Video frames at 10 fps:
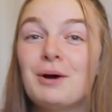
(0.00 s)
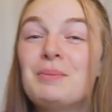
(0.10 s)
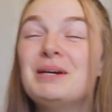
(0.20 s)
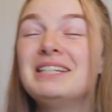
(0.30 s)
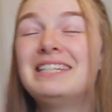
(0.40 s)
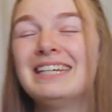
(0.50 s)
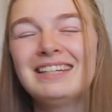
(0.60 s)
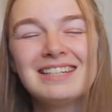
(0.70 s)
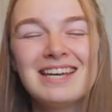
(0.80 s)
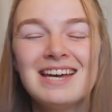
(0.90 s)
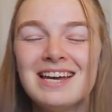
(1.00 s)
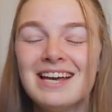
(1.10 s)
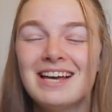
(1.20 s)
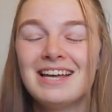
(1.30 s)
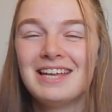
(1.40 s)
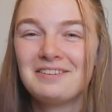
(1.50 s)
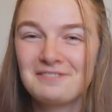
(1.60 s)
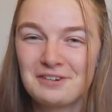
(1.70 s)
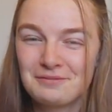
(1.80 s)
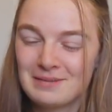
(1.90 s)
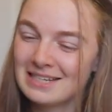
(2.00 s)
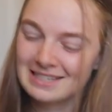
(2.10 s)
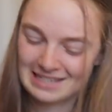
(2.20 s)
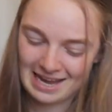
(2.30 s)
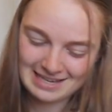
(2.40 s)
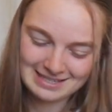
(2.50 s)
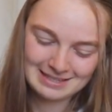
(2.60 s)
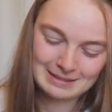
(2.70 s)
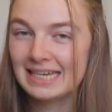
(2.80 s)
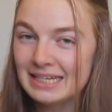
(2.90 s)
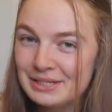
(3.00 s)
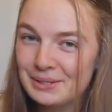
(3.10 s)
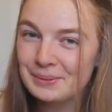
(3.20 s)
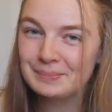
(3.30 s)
opened it in front of me instead. Pay two.